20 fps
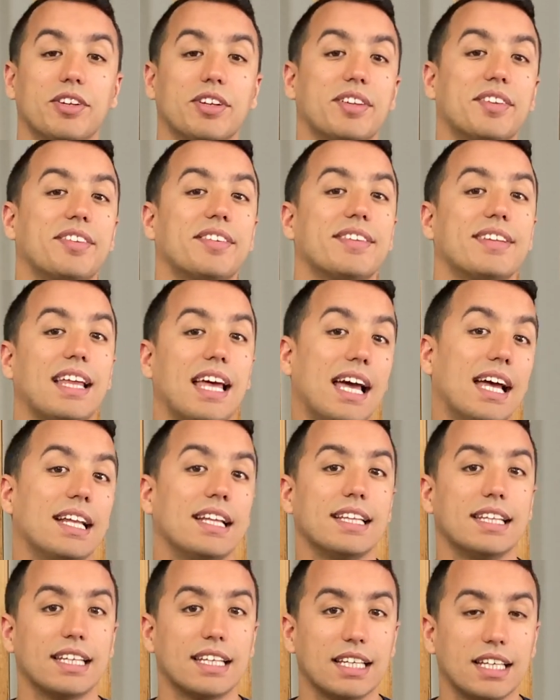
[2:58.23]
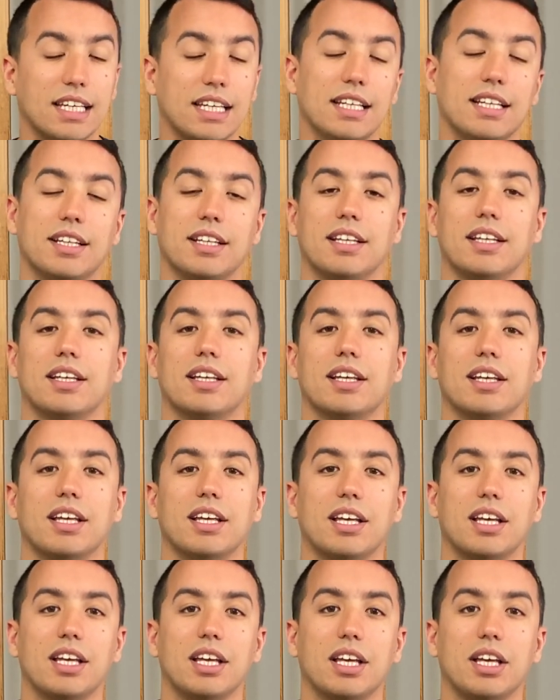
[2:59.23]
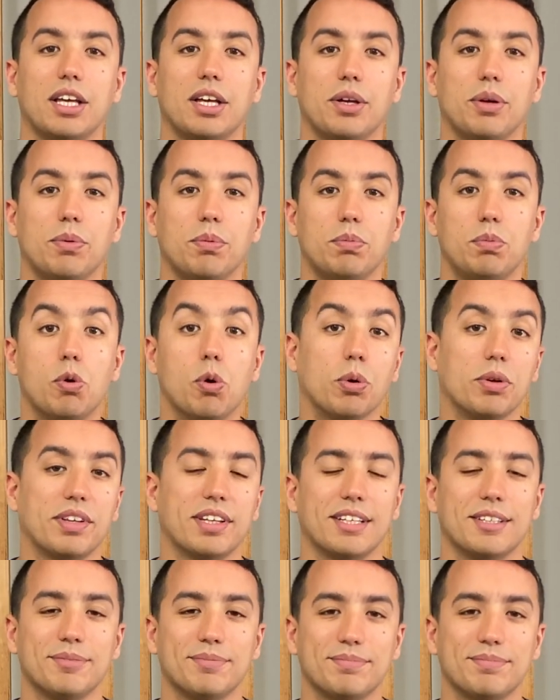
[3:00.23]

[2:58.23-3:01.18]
not standing in water.